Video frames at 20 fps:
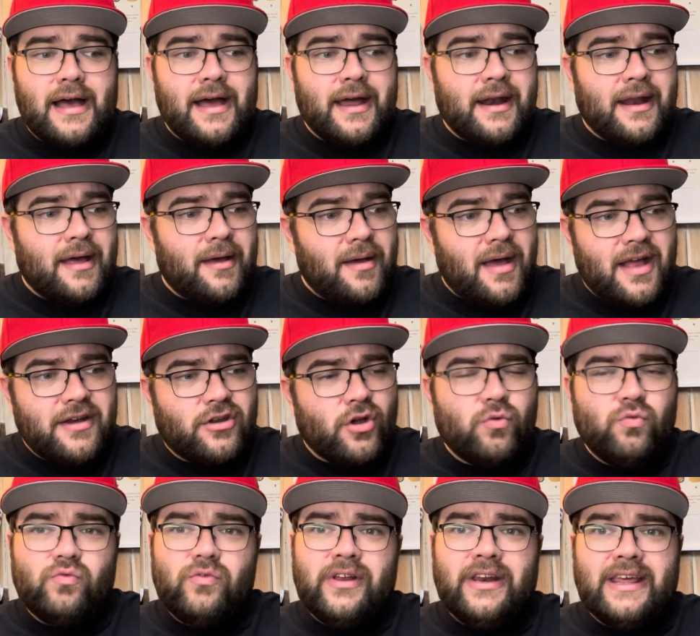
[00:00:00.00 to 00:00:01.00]
I
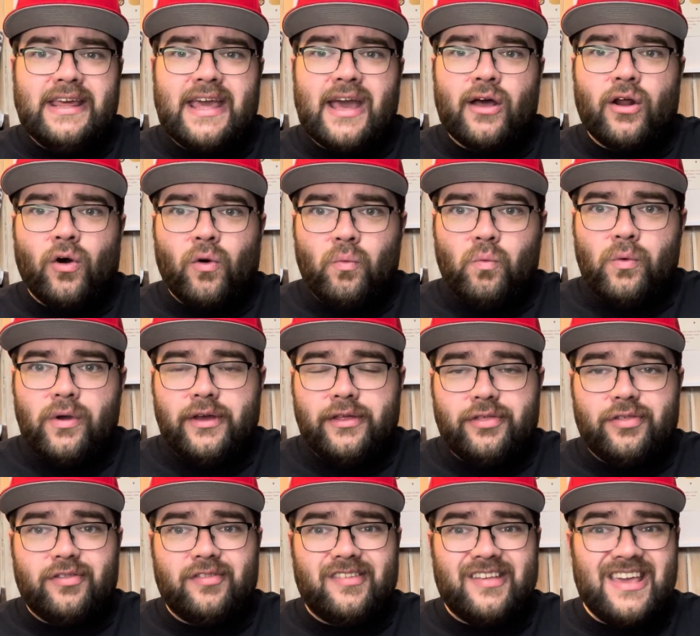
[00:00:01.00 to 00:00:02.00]
don't really get on
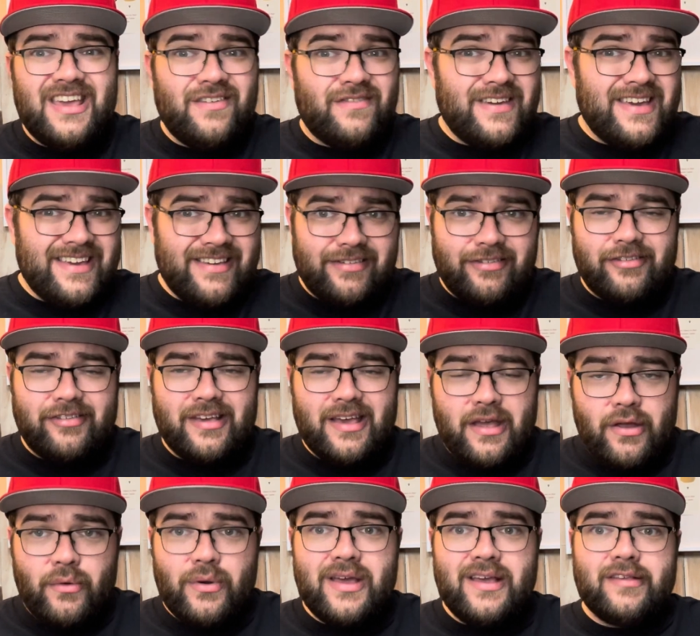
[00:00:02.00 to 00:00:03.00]
with TV
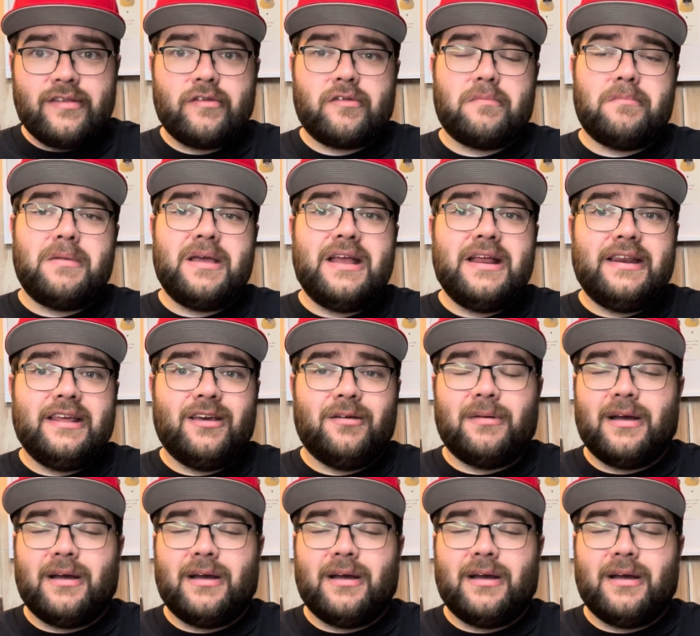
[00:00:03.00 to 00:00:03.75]
series as a medium.